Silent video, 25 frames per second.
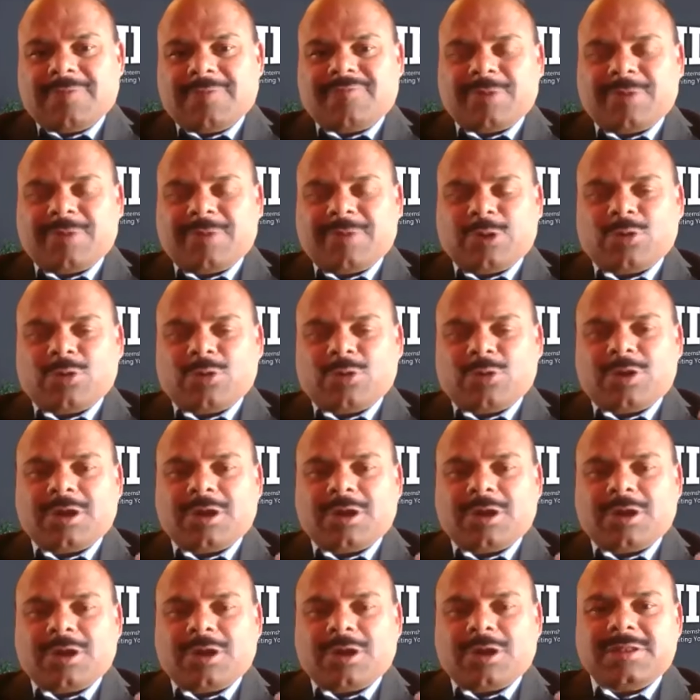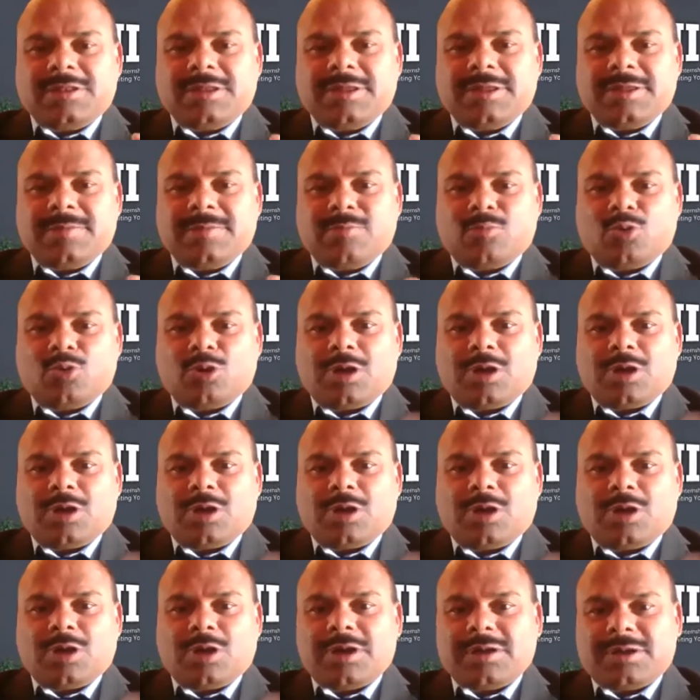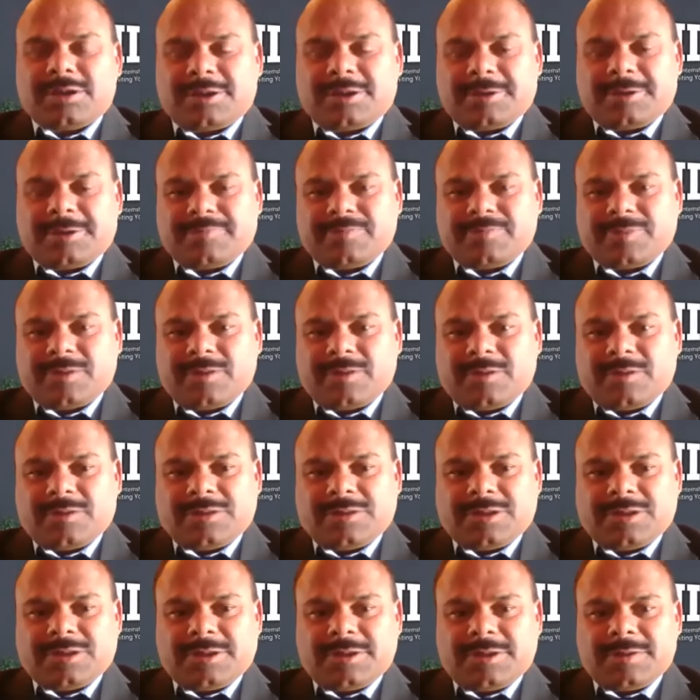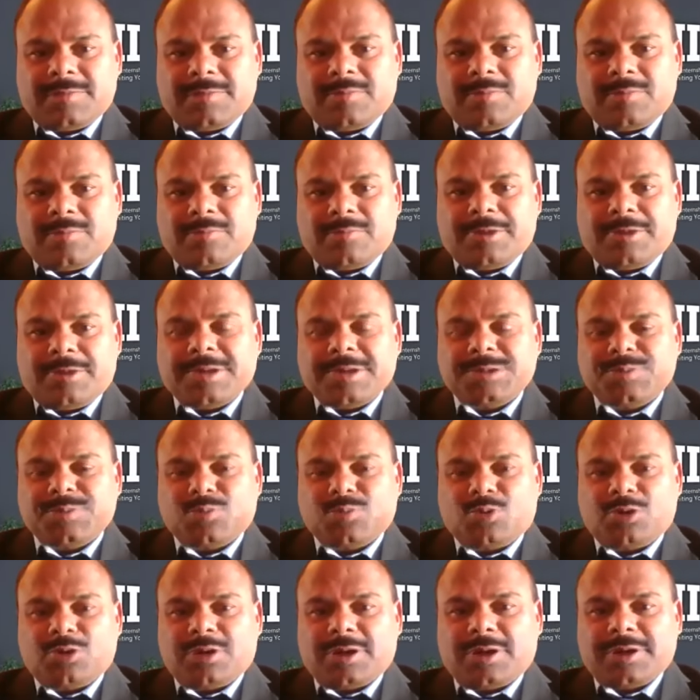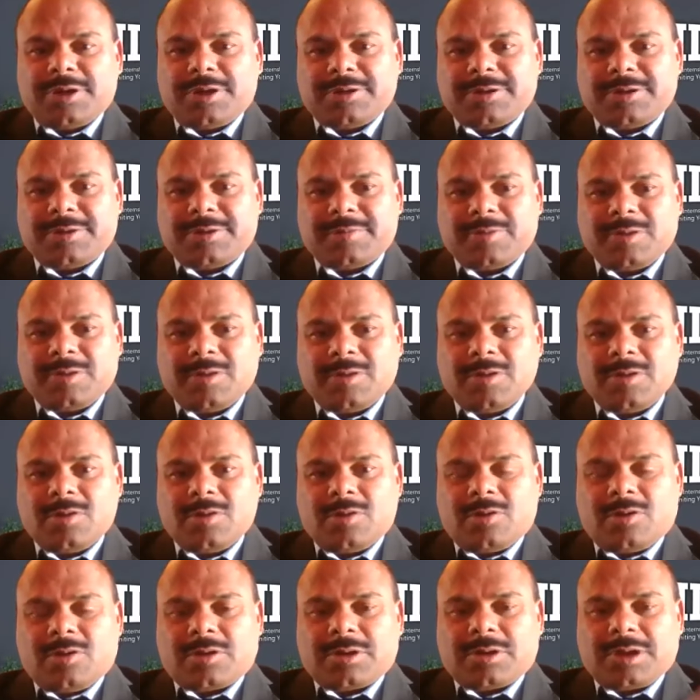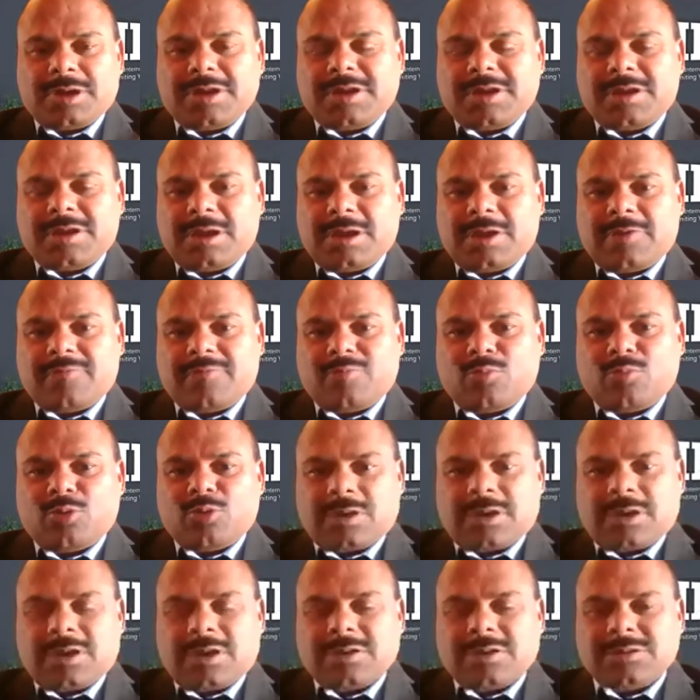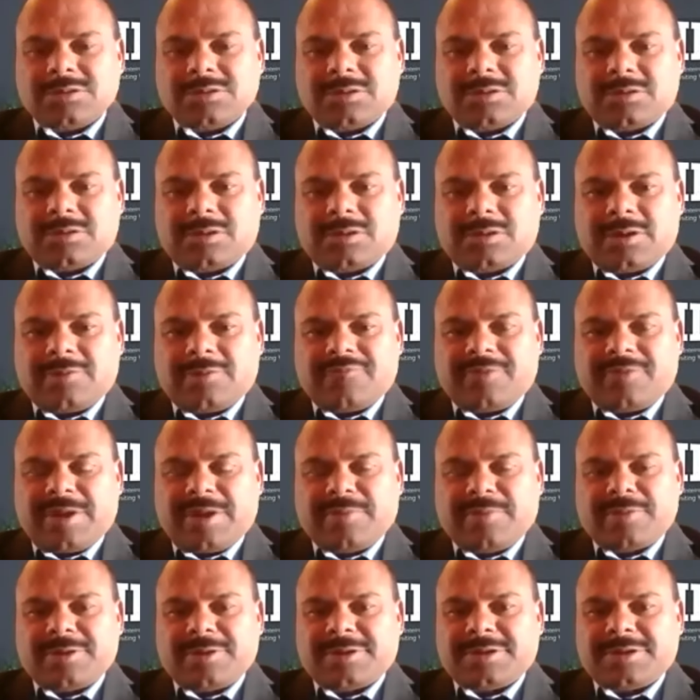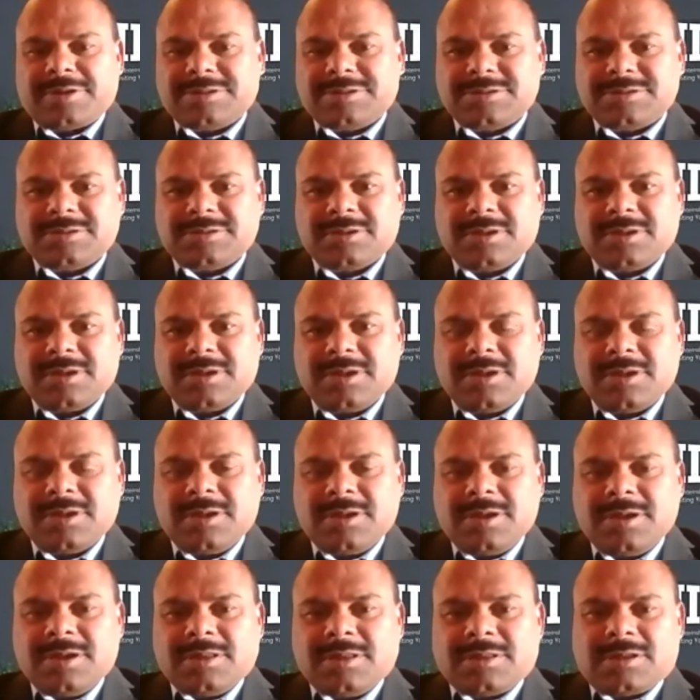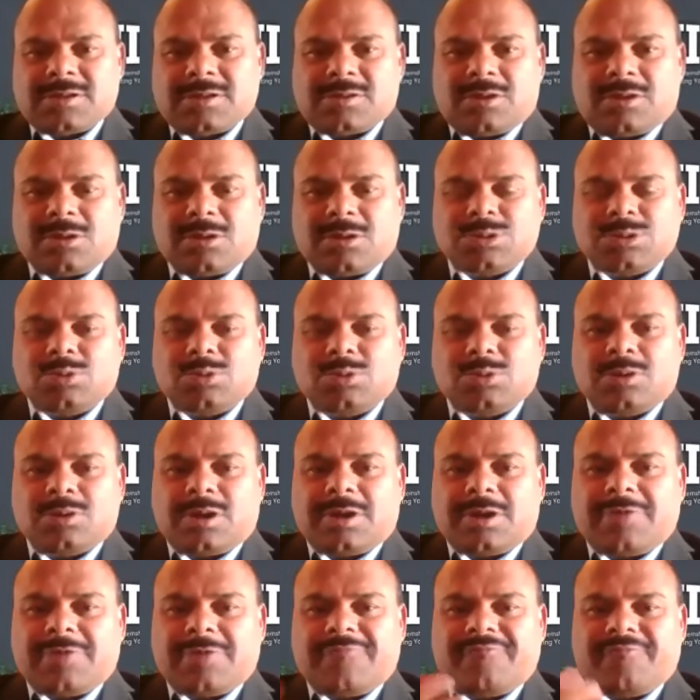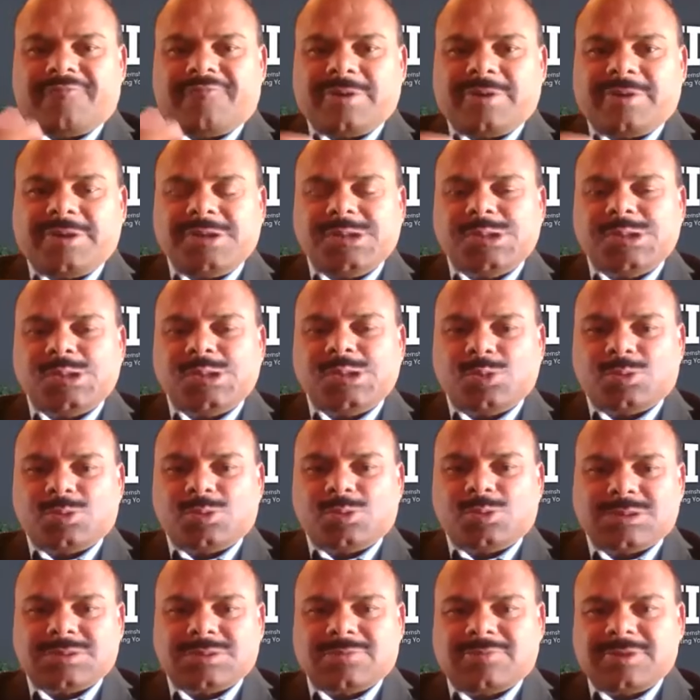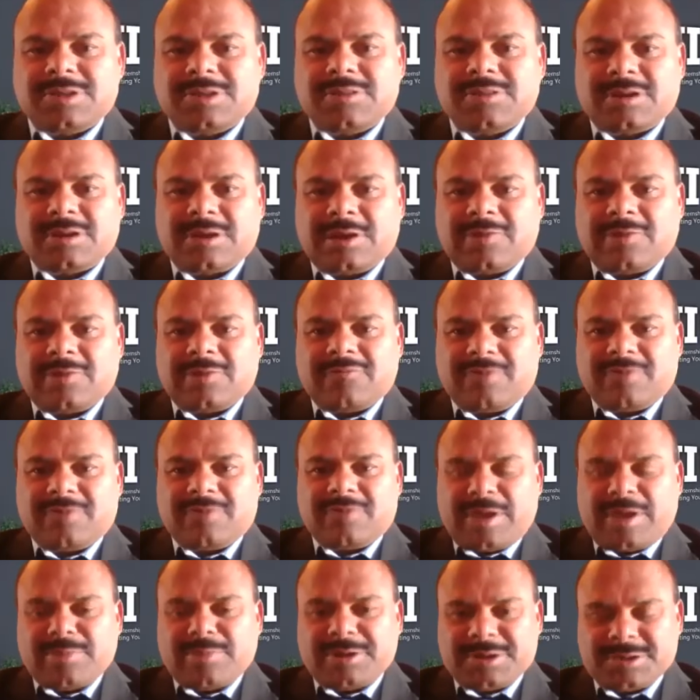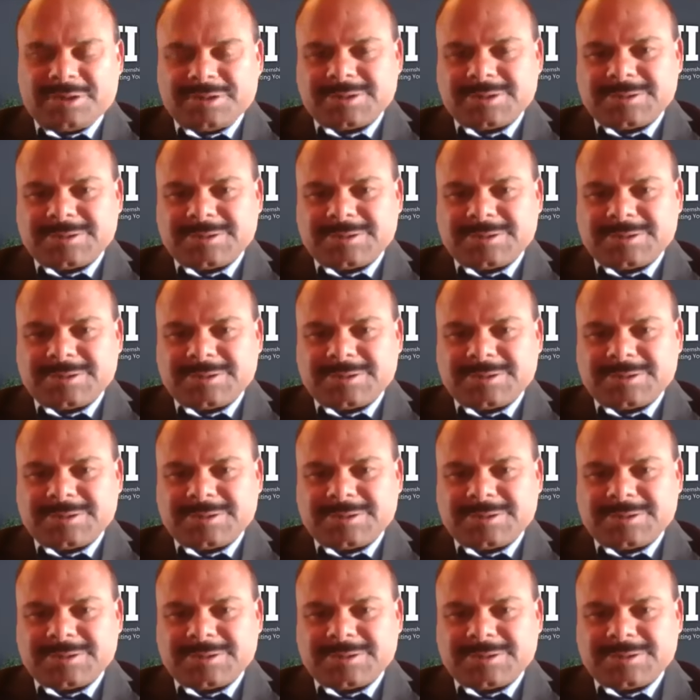If you look at the monarch, the British monarch, or any kind of monarch or royal, royal families, there is also a lot of issues within the royal families.